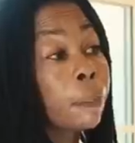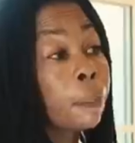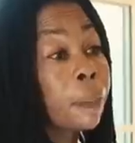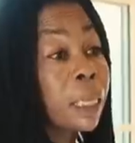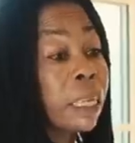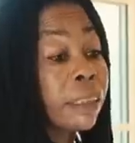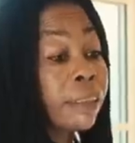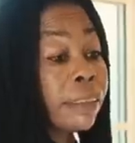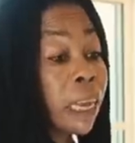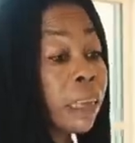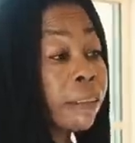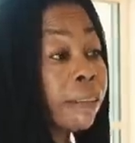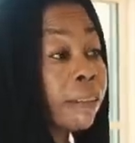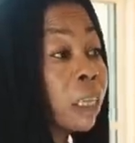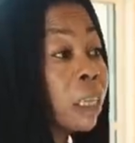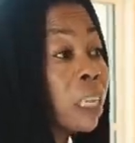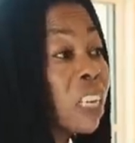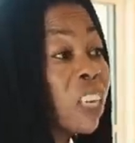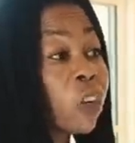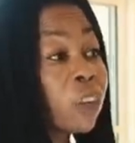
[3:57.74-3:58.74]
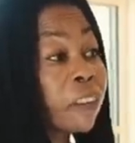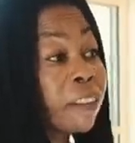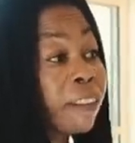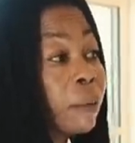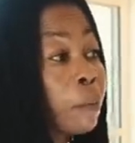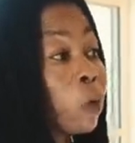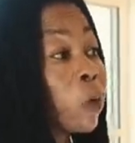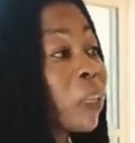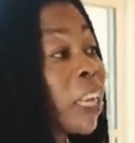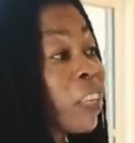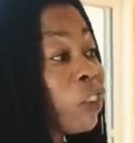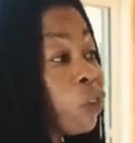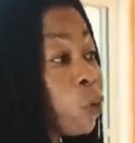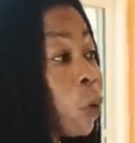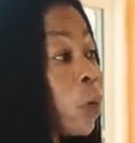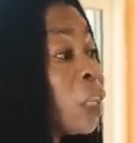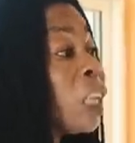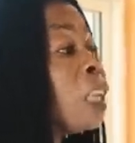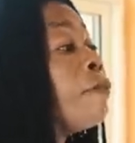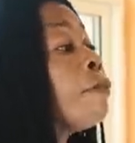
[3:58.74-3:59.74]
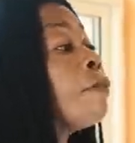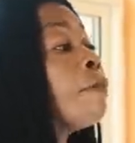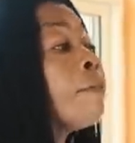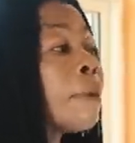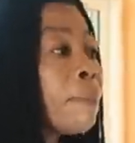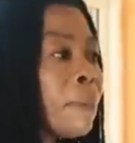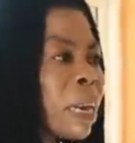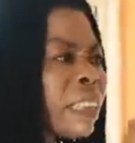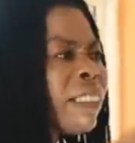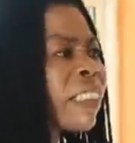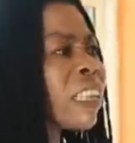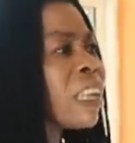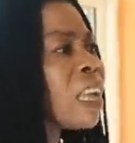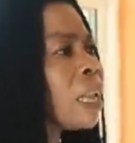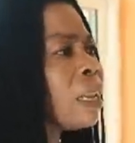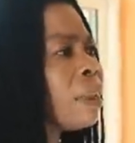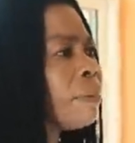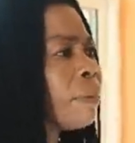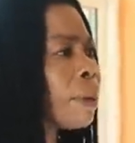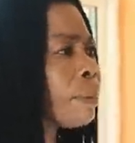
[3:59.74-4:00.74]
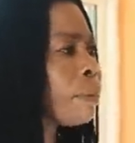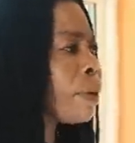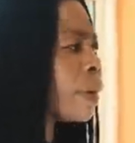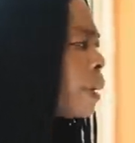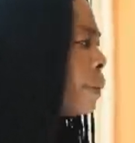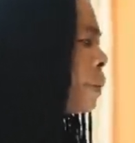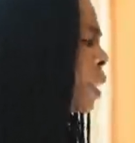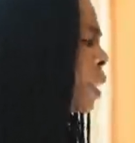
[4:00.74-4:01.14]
the place and sit me, you know, see, but I choose. If you remember, say your name, my brother,